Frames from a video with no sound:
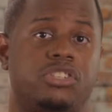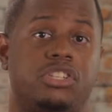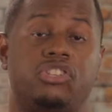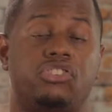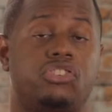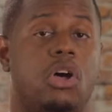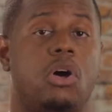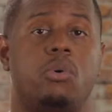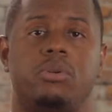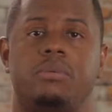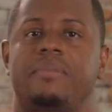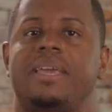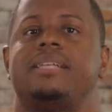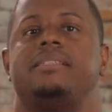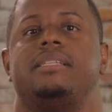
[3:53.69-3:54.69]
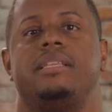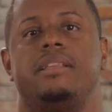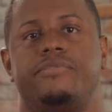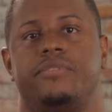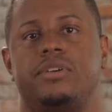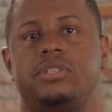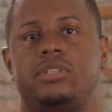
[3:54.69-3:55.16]
The sound makes the
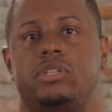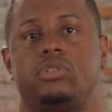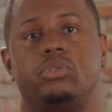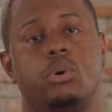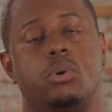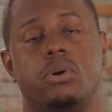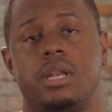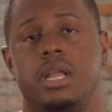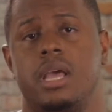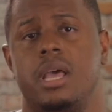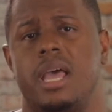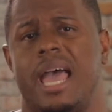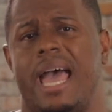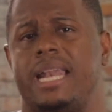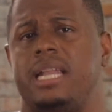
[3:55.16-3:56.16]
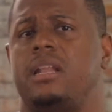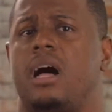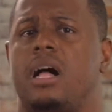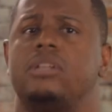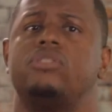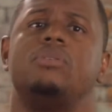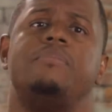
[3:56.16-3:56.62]
difference in tone, and it
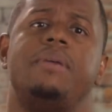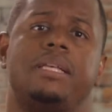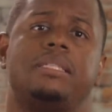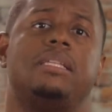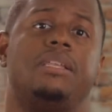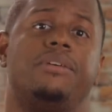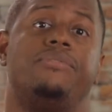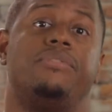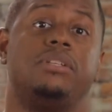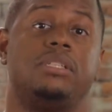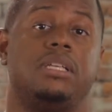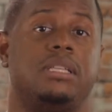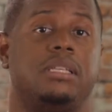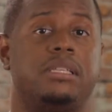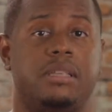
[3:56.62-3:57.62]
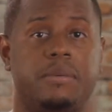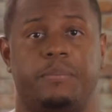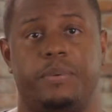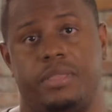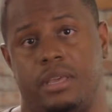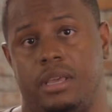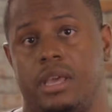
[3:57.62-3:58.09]
also makes the difference in
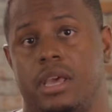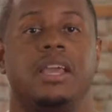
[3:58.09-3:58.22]
sympathy.